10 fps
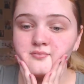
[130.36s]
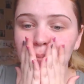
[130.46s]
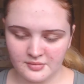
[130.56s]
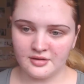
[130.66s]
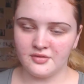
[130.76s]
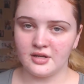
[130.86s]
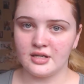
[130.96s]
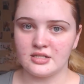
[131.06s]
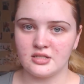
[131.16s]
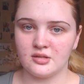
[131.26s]
Underneath my
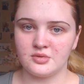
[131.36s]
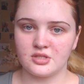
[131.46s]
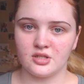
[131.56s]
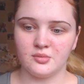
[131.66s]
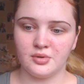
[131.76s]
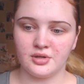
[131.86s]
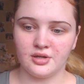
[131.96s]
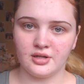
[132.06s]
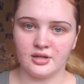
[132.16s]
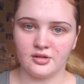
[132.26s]
foundation I'm just going to
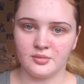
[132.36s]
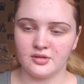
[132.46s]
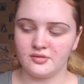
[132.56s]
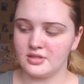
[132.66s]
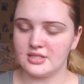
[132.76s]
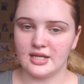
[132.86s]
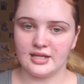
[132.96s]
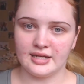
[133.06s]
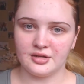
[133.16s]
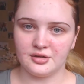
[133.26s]
put on a little bit of this
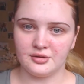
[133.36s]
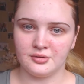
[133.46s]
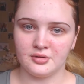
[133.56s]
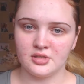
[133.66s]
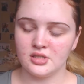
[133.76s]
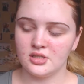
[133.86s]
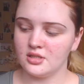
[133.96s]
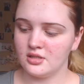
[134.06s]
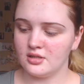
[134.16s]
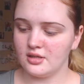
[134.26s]
LA Girl
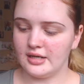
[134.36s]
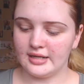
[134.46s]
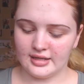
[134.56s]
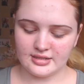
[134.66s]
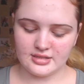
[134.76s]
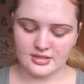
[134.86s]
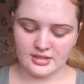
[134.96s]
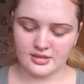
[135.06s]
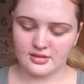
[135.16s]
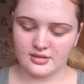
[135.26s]
highlight
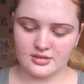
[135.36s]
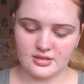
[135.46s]
stick.